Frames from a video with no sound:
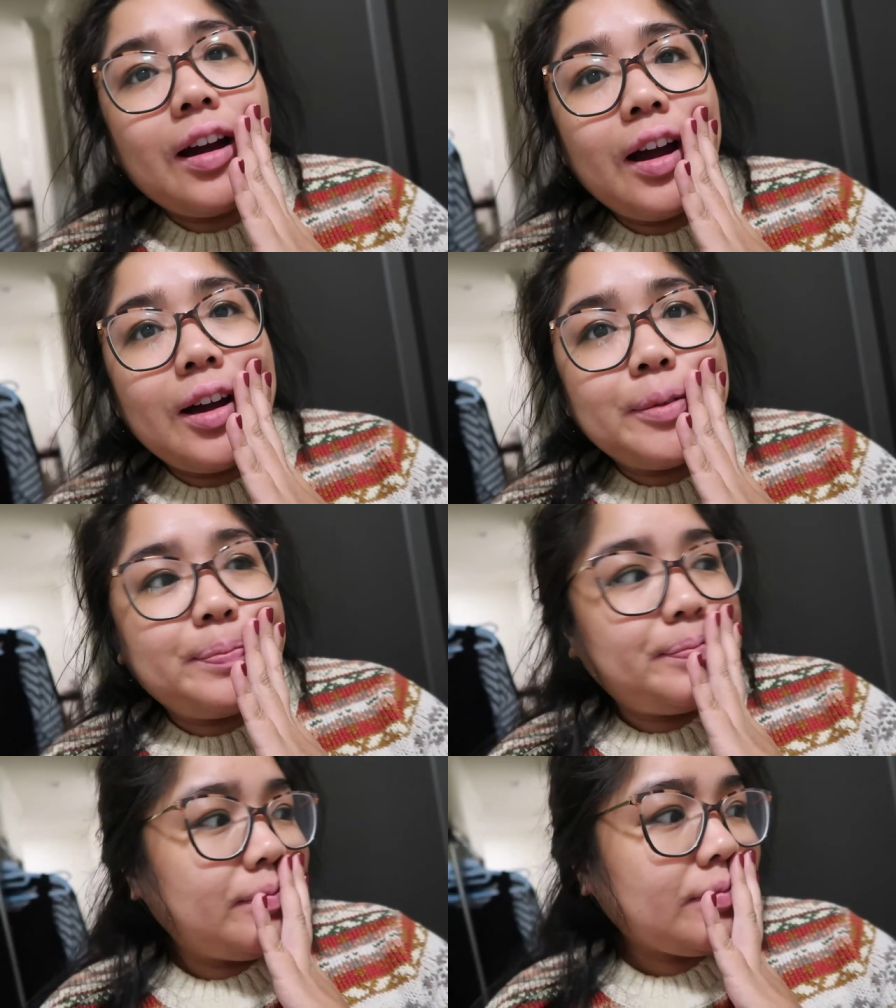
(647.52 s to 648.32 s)

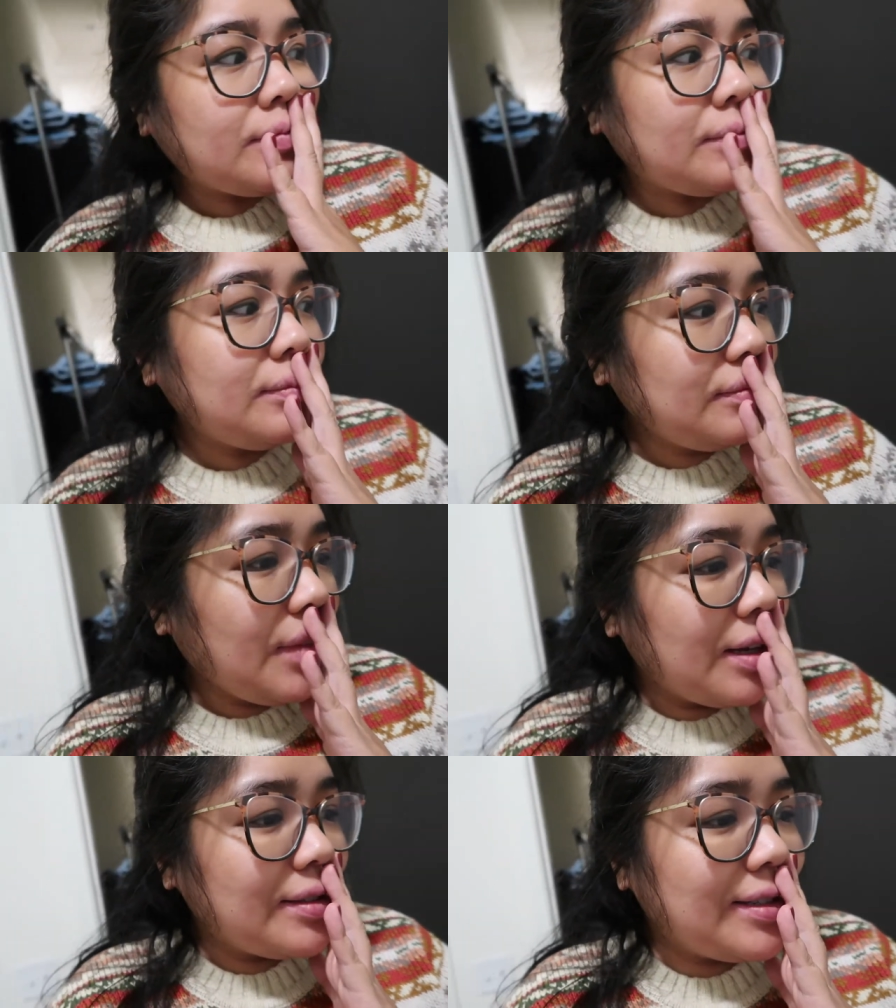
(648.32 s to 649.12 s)
um,
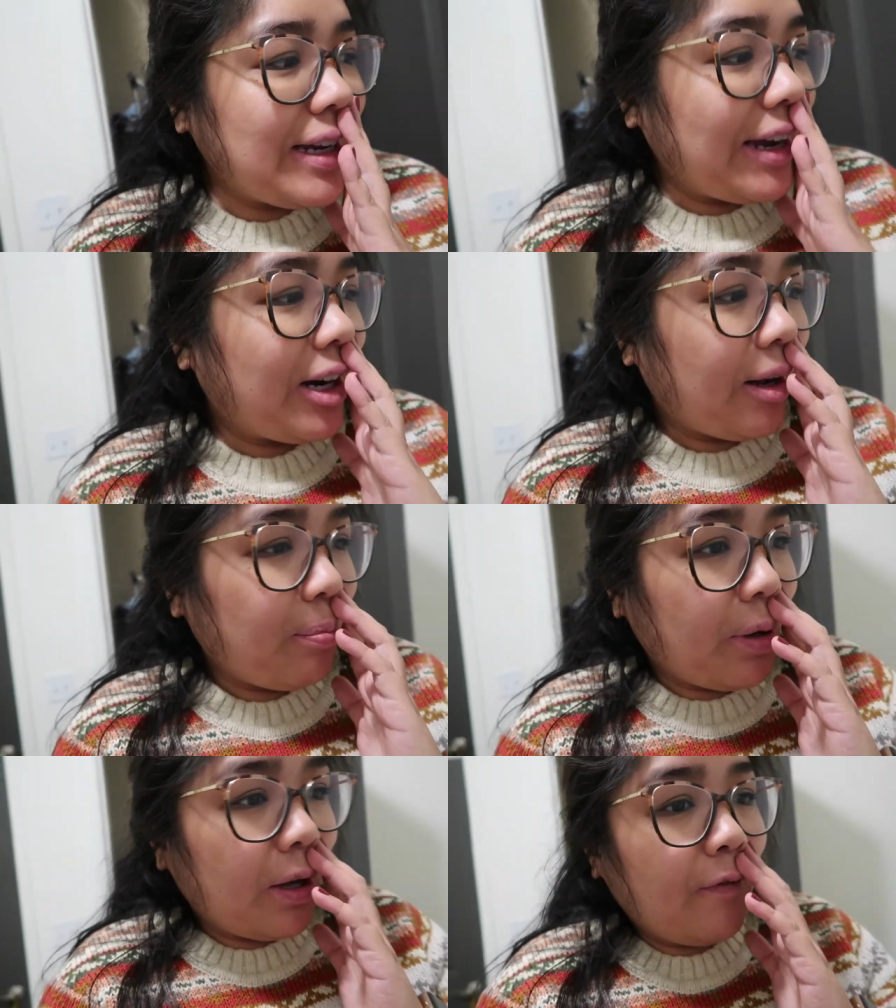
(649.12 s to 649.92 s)
to get it
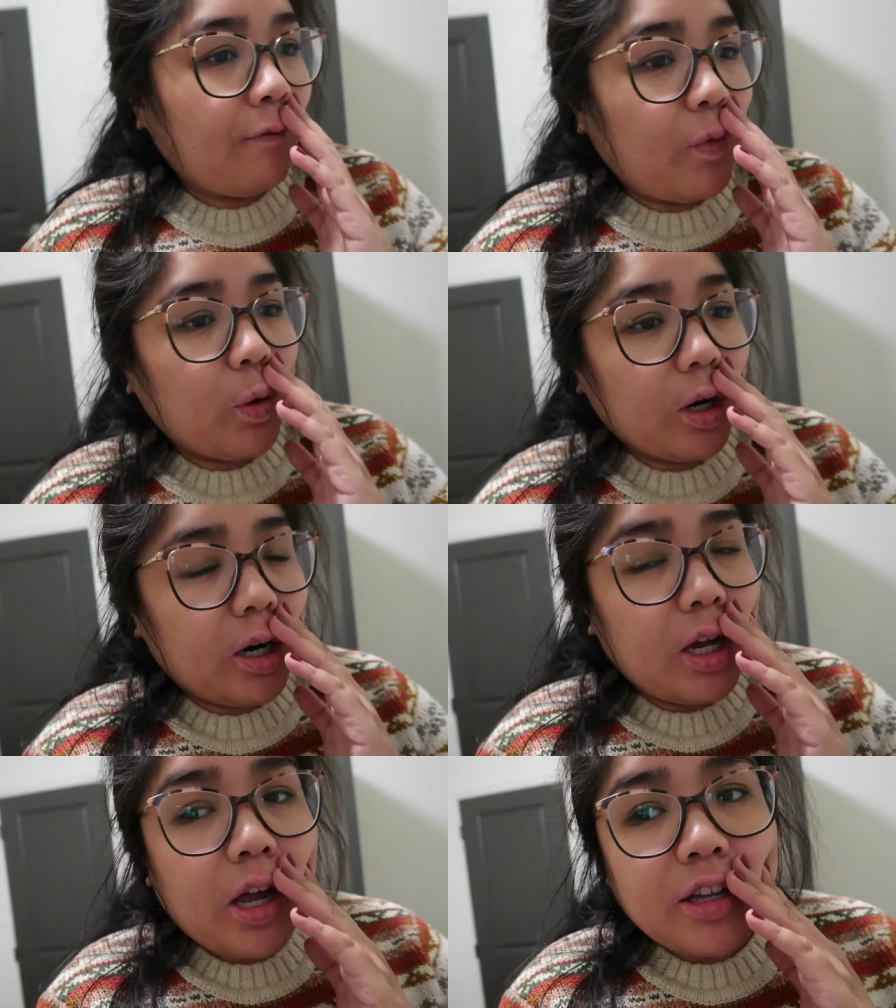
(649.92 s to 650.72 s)
up for
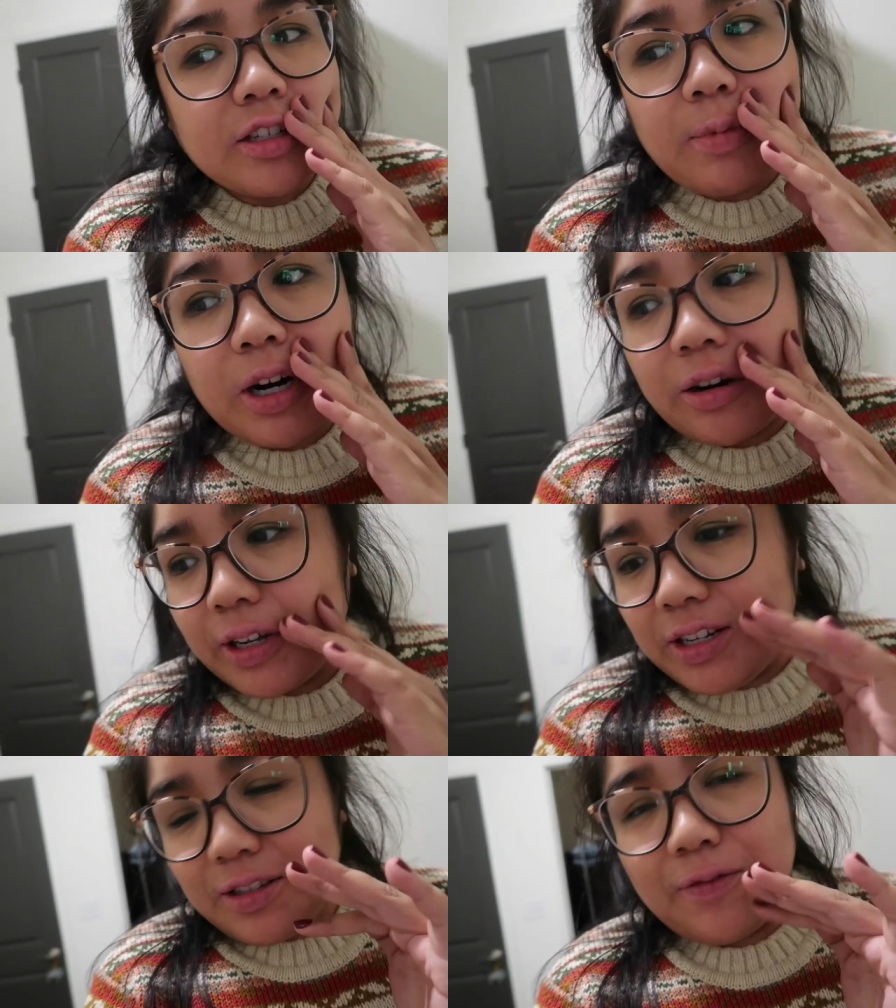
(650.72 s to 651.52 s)
tomorrow.
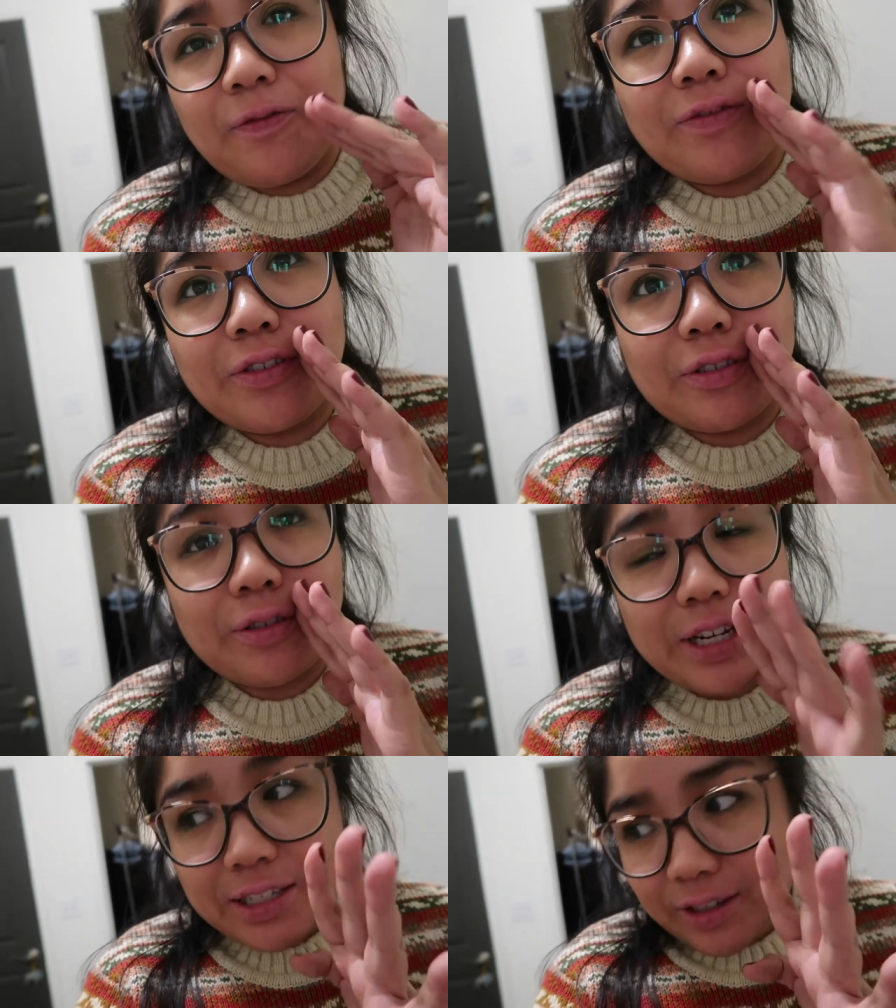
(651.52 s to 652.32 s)
It is
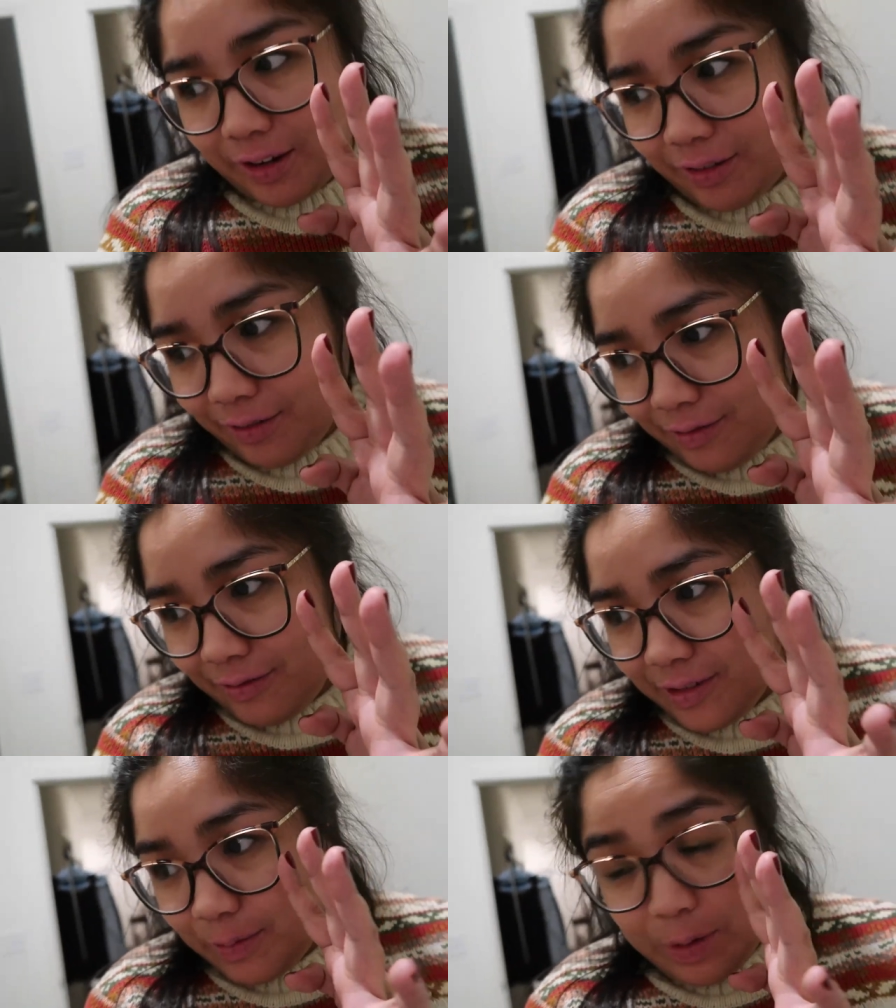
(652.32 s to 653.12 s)
freezing
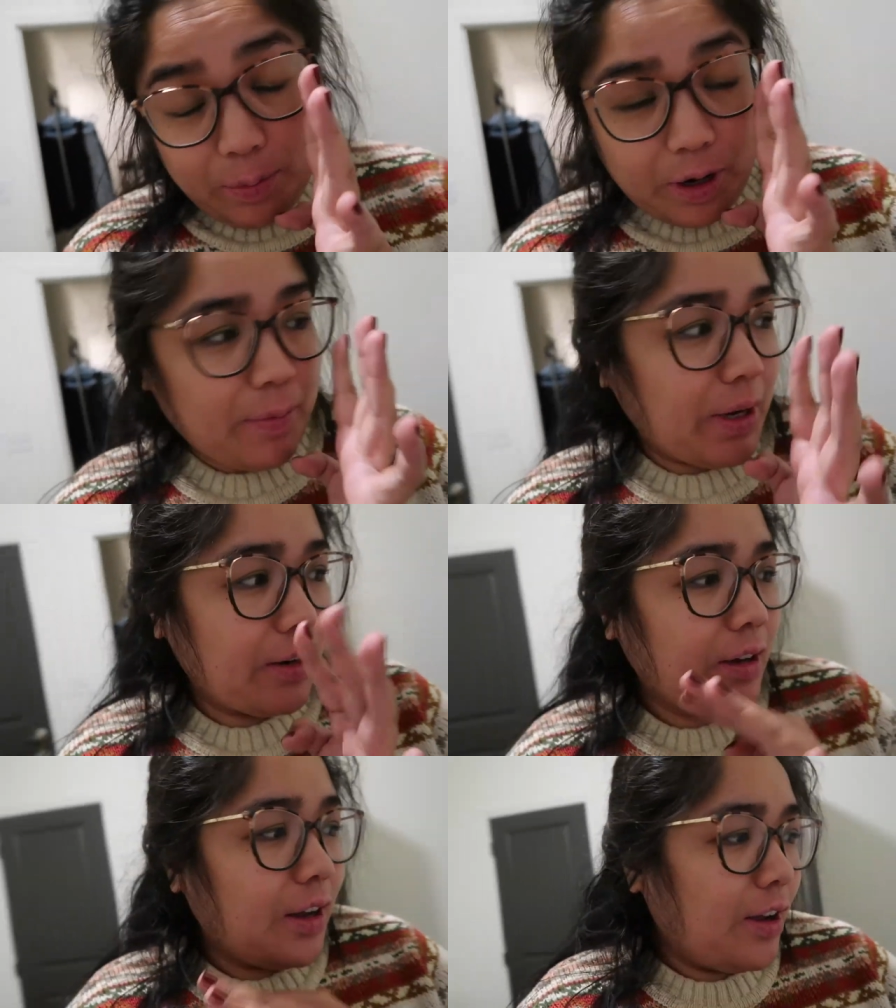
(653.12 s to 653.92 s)
in my apartment.
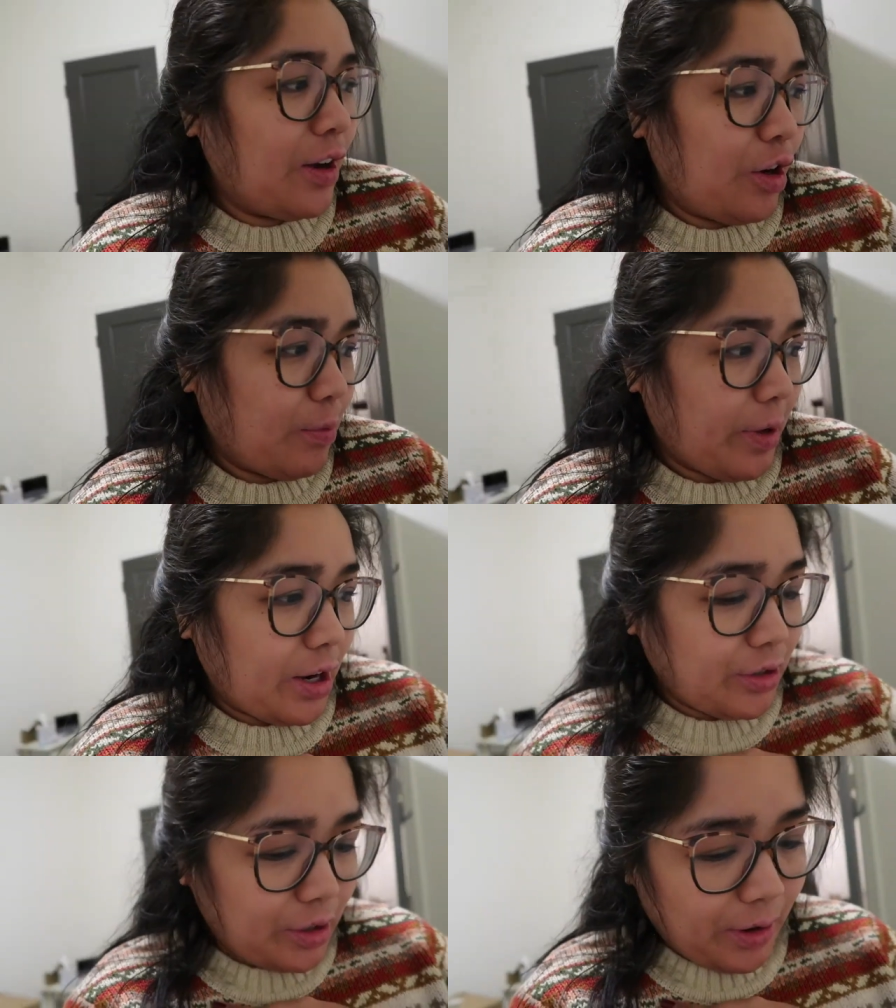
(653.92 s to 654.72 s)
Oh my
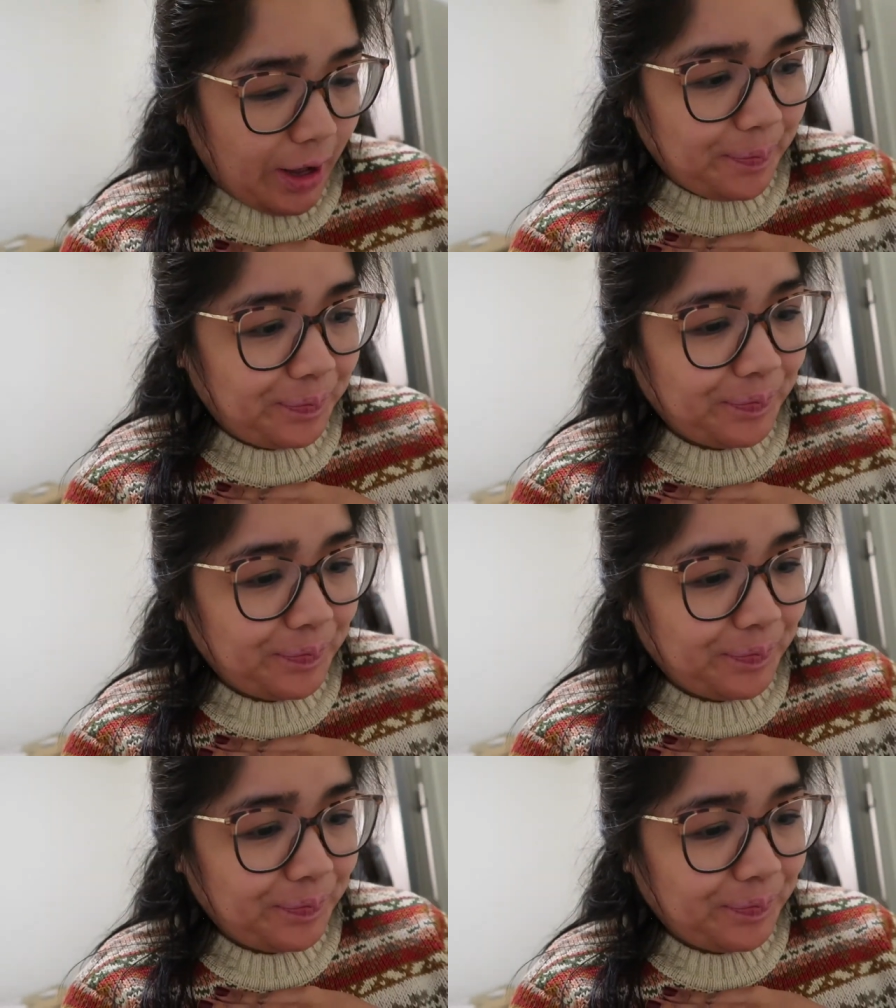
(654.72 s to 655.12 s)
gosh, okay.